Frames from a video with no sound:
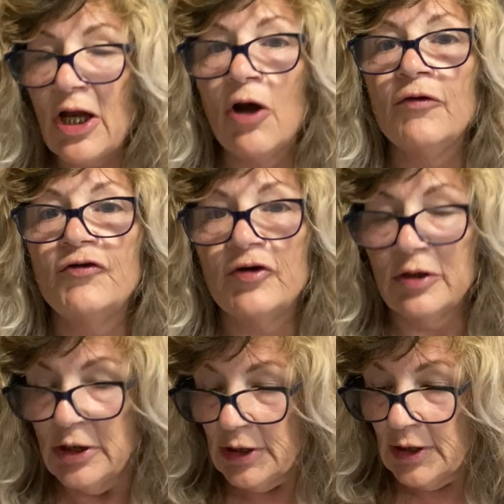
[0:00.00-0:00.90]
large
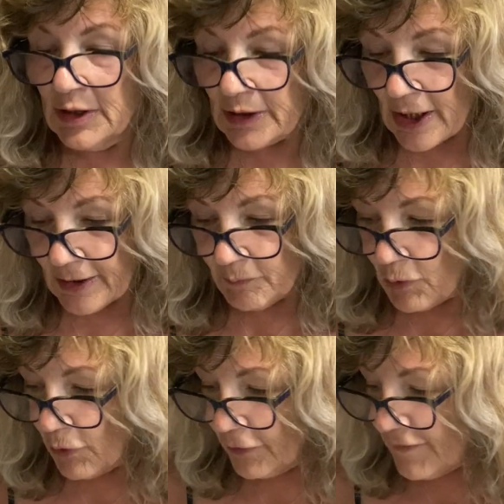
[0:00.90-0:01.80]
cutting
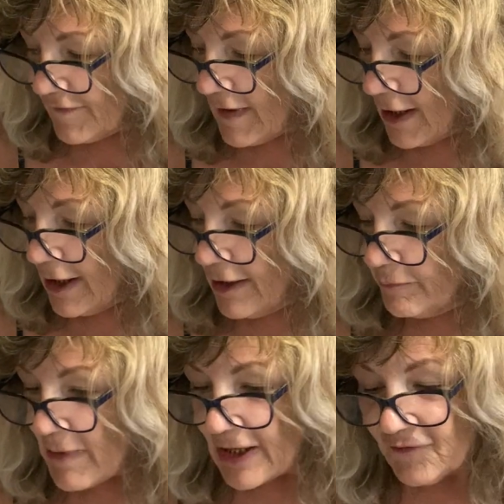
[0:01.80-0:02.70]
boards
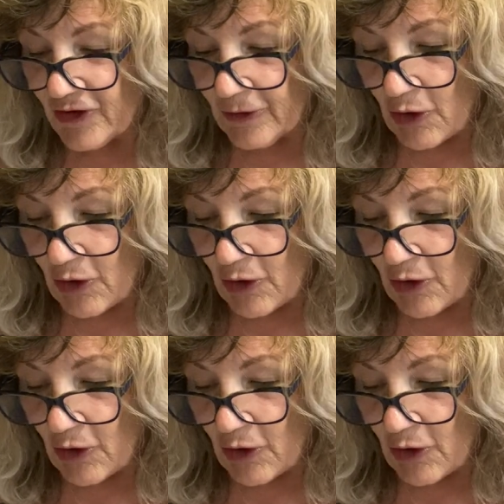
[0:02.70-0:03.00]
and matching